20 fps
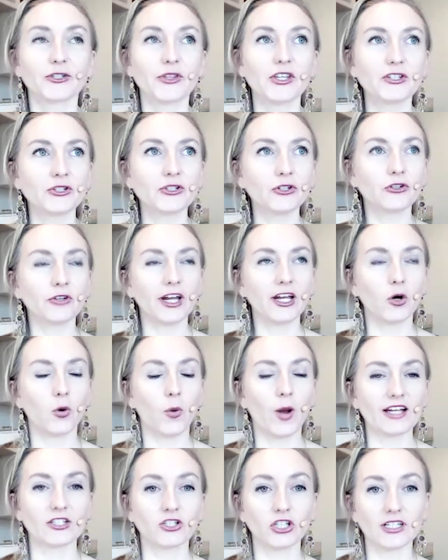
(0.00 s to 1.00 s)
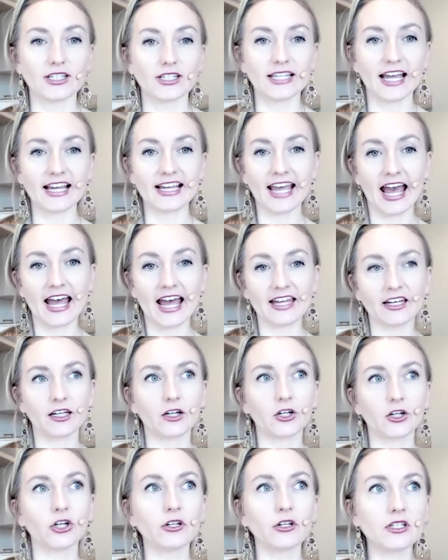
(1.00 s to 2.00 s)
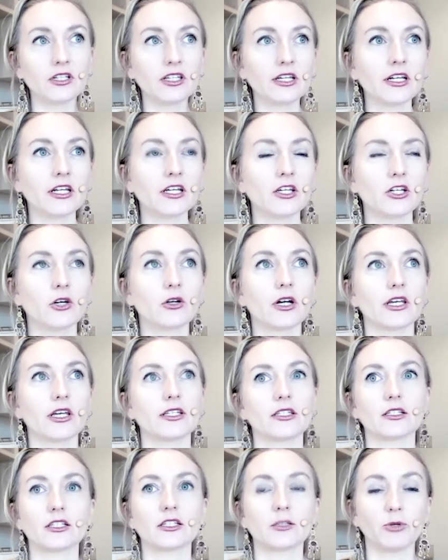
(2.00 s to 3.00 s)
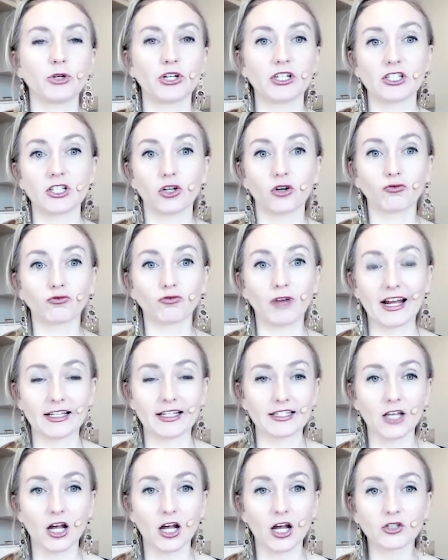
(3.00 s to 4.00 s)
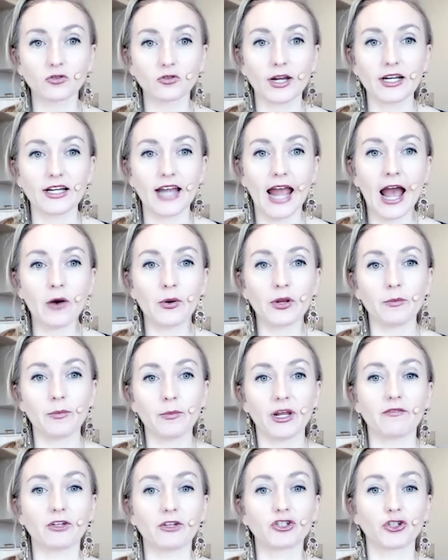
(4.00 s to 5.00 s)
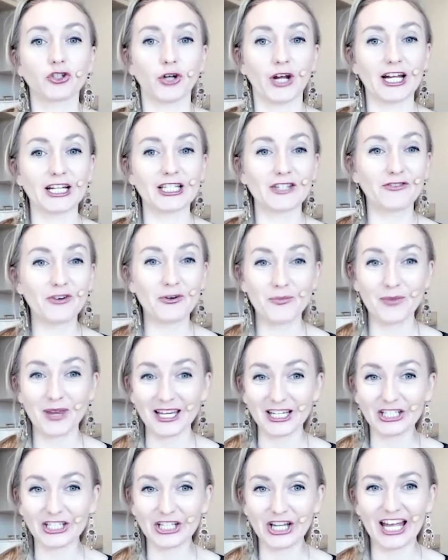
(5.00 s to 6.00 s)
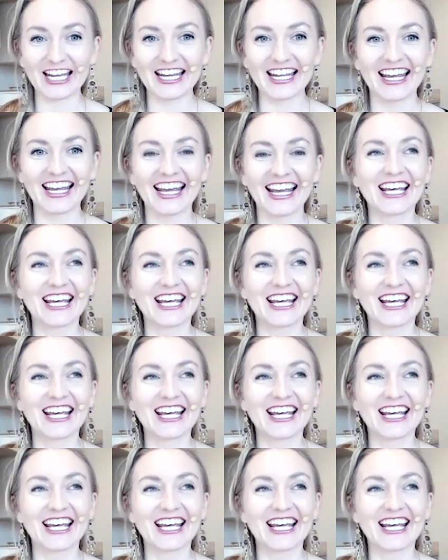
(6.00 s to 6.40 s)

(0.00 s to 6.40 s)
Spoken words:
these are great questions. Again, Kundalini yoga is experiencing a renaissance right now and a bit of a transformation.